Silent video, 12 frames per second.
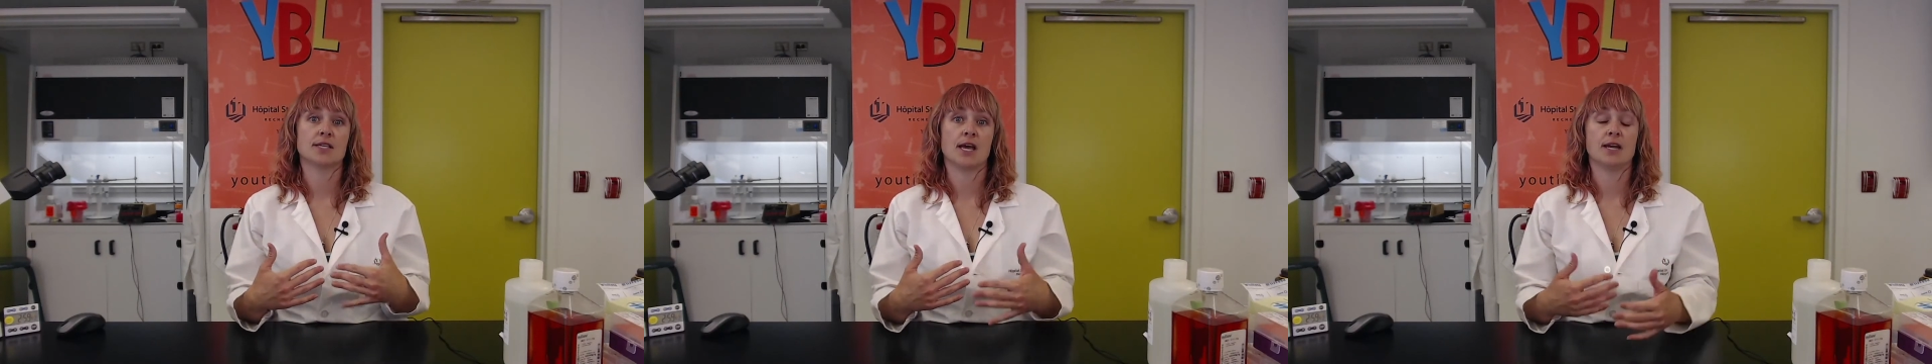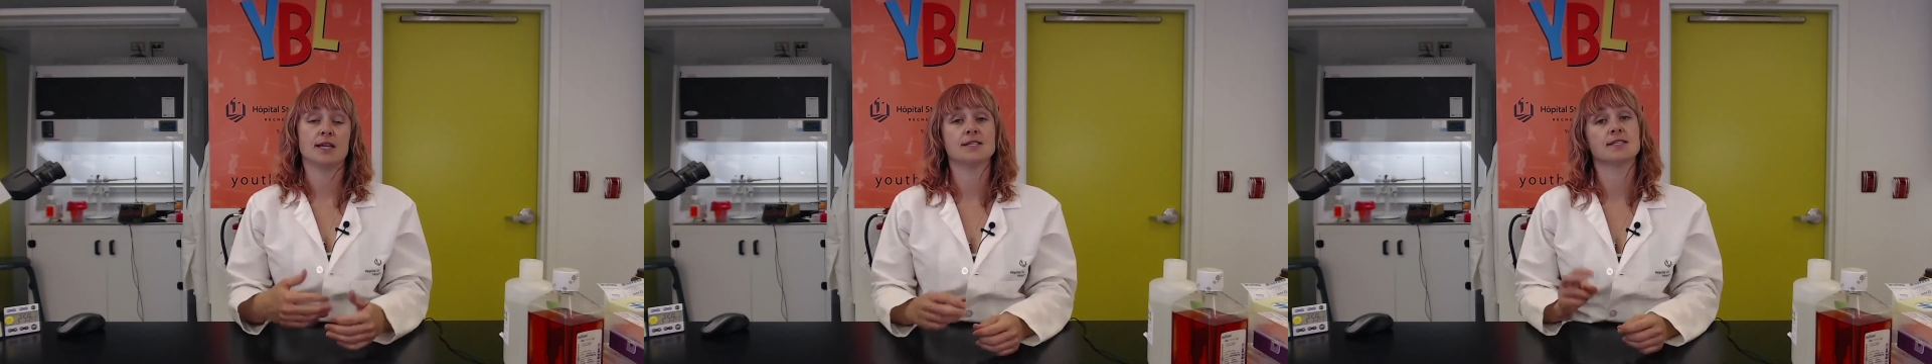
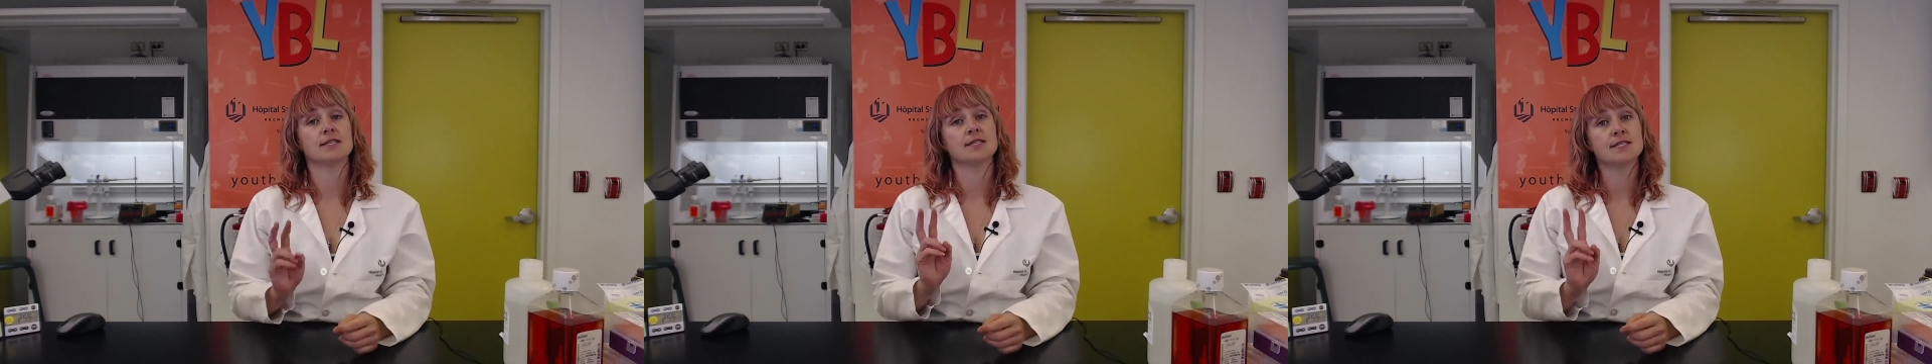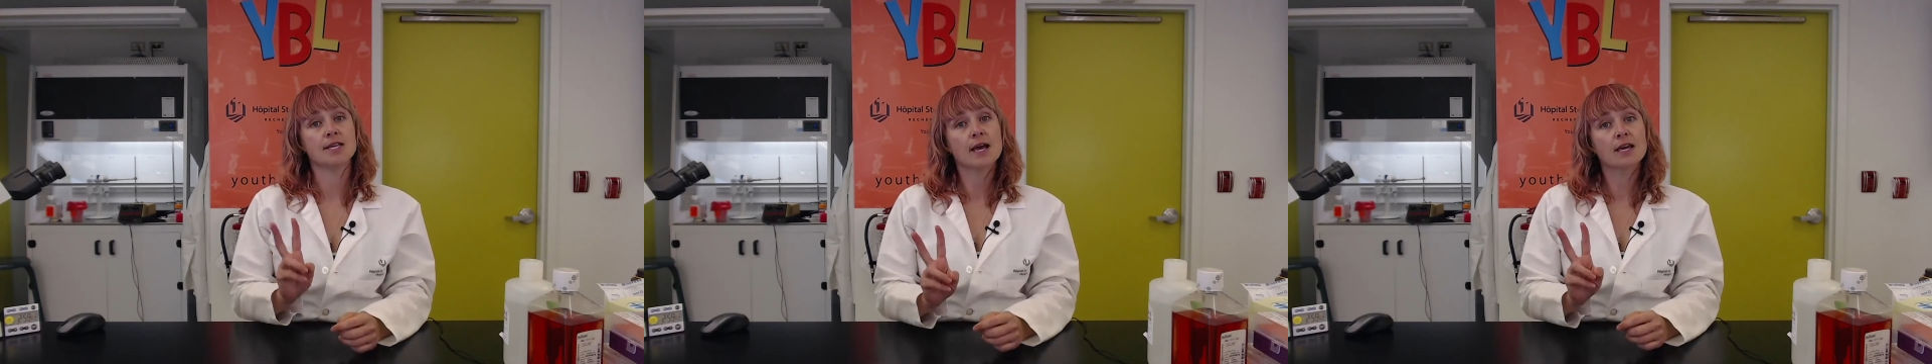and it's the
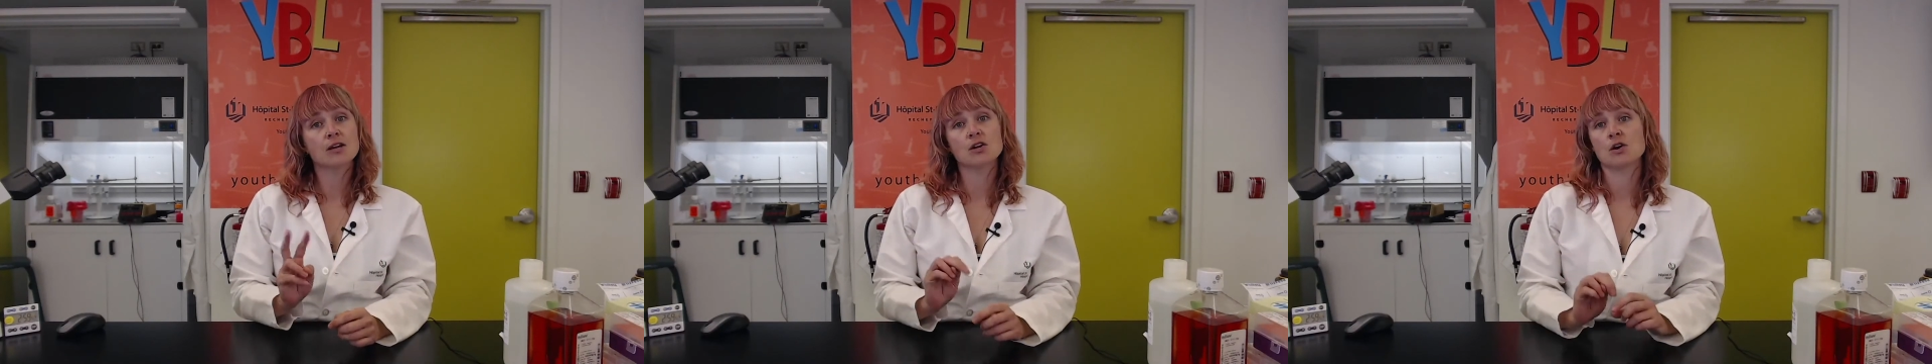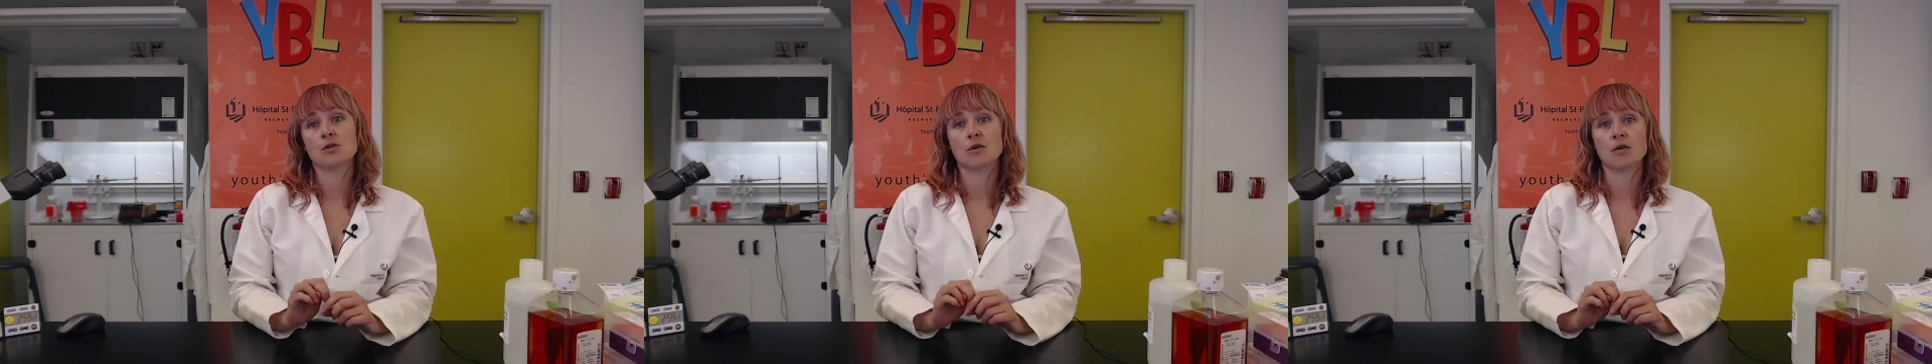second
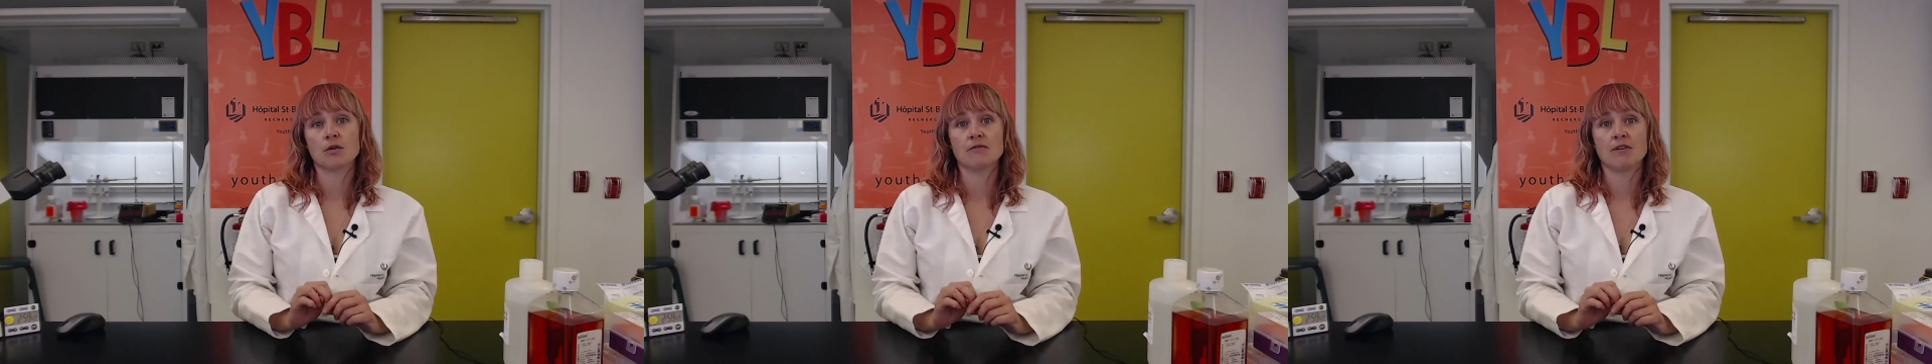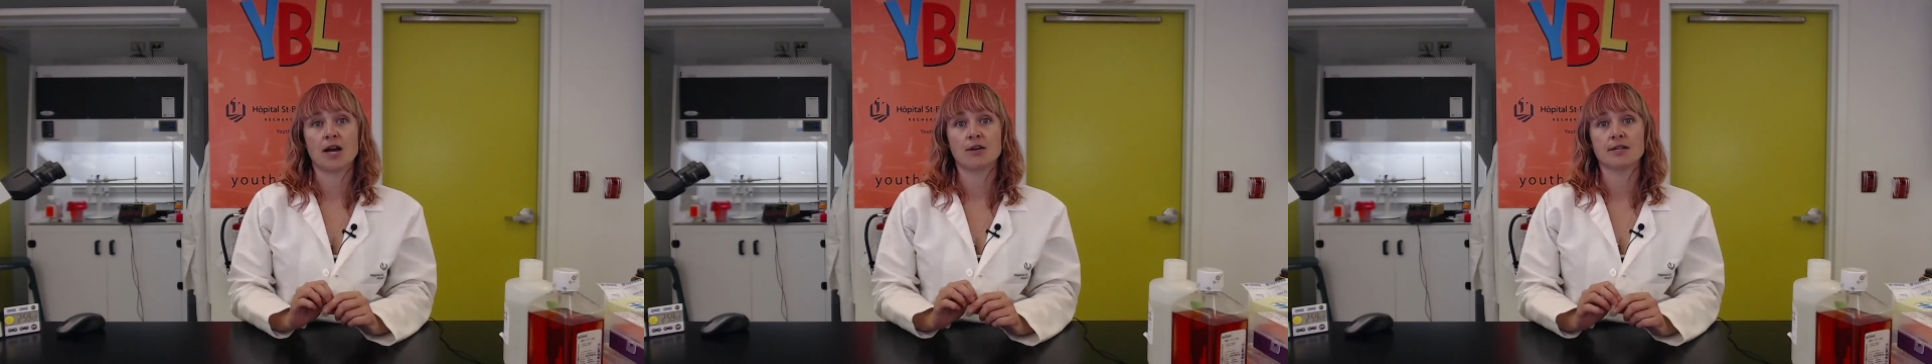
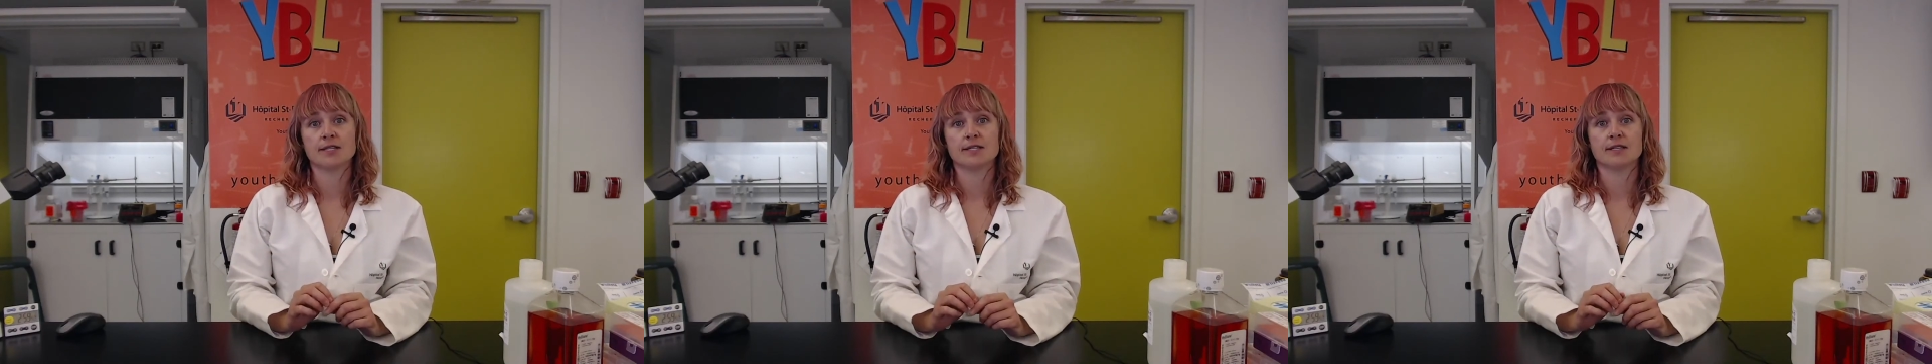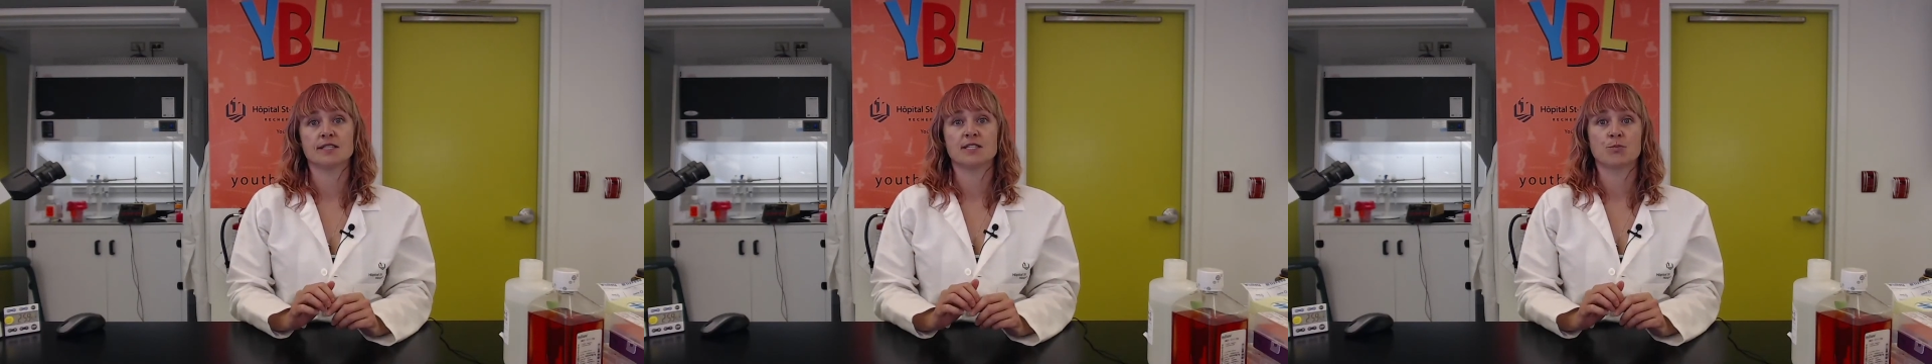coronavirus
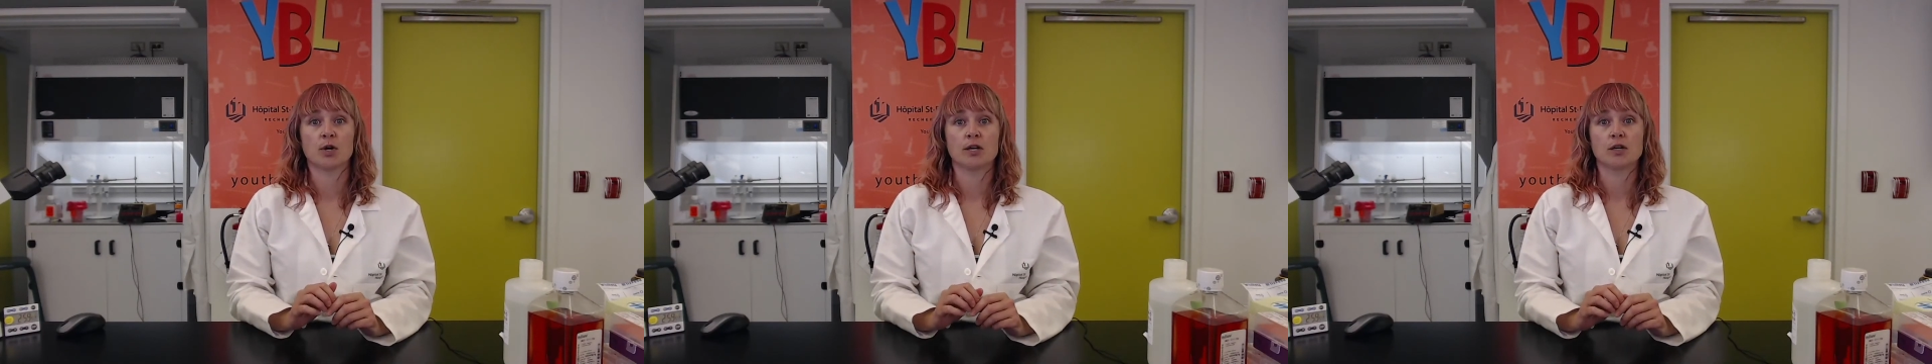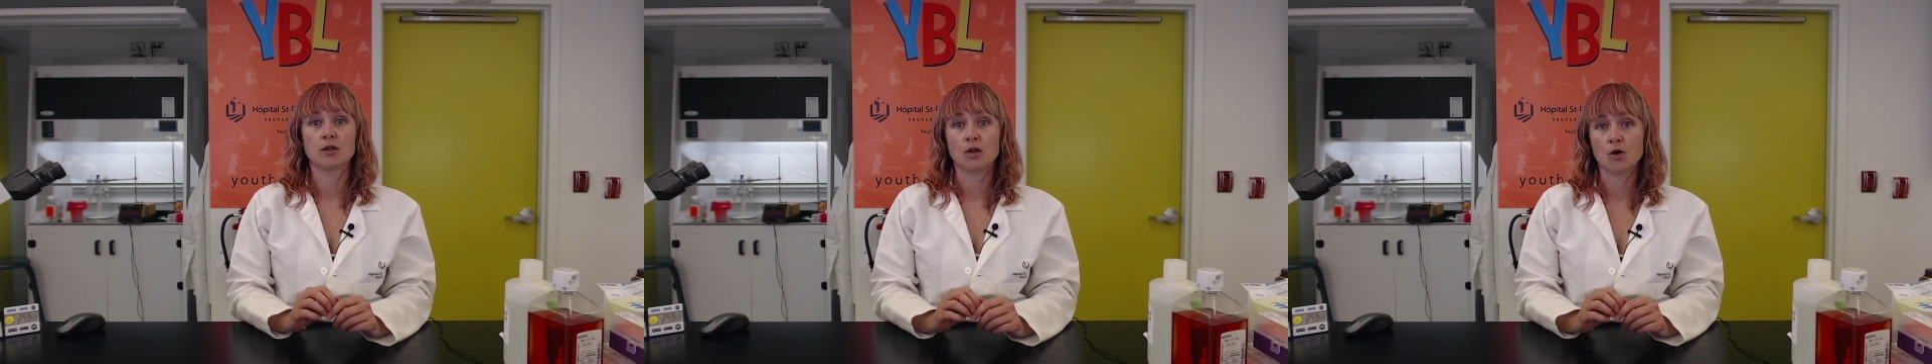that's spread
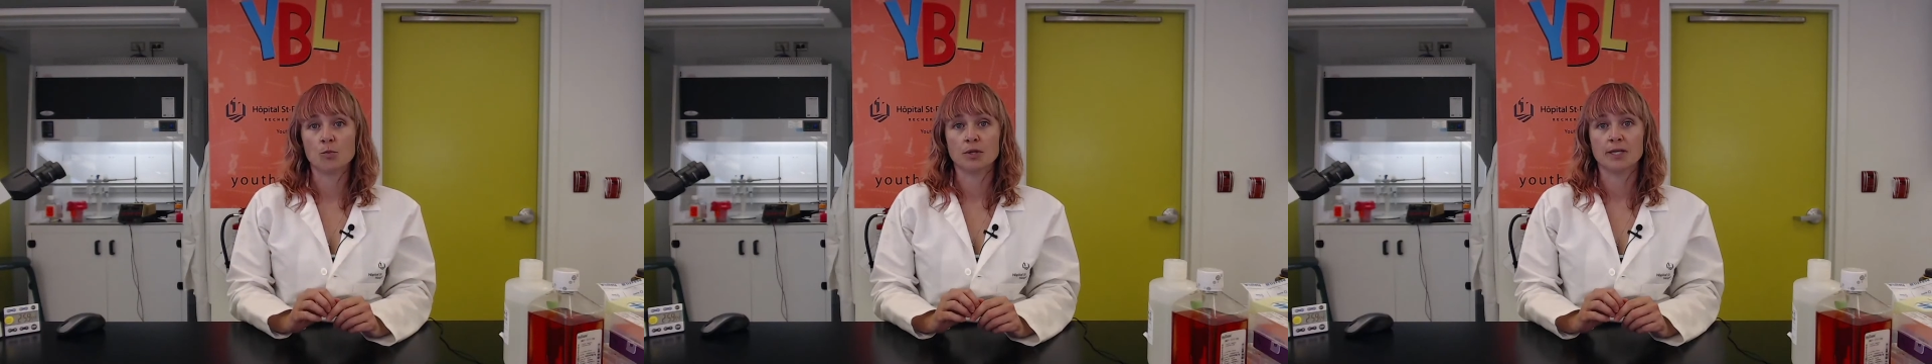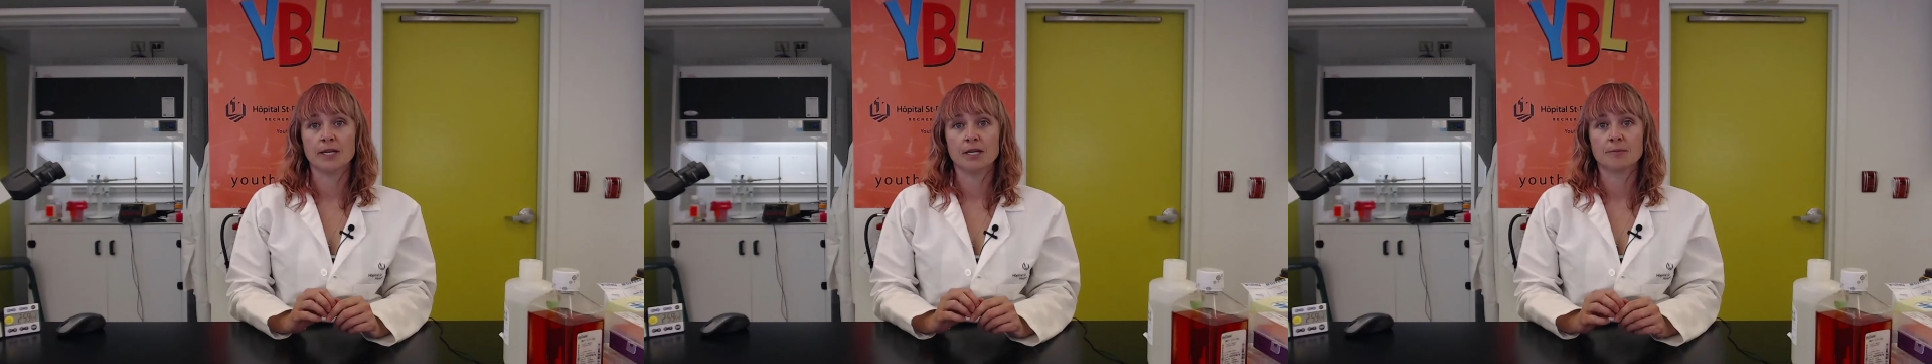
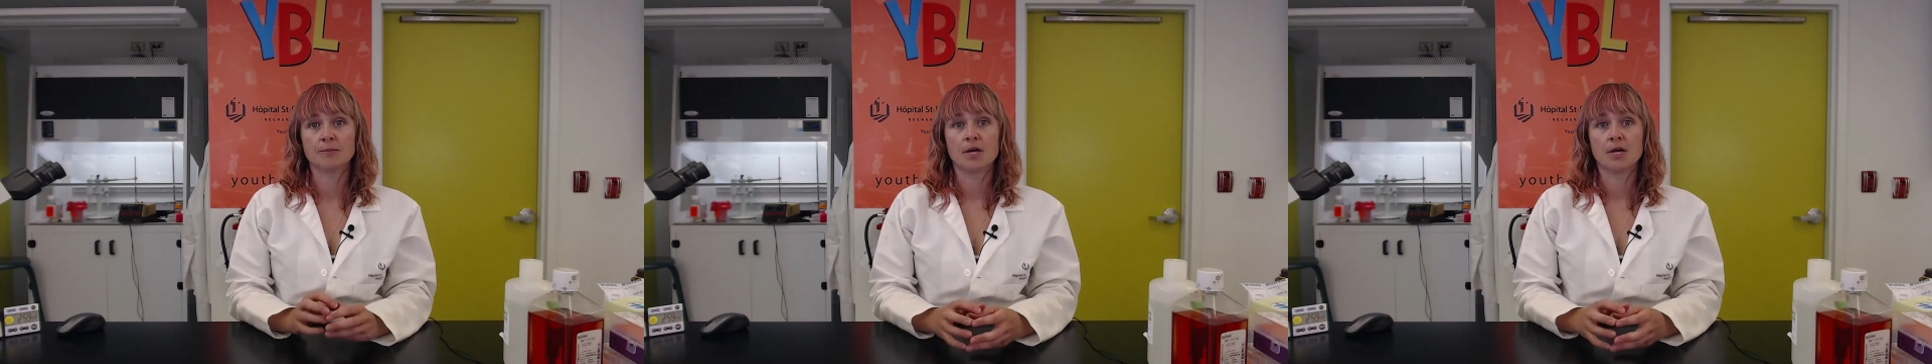globally.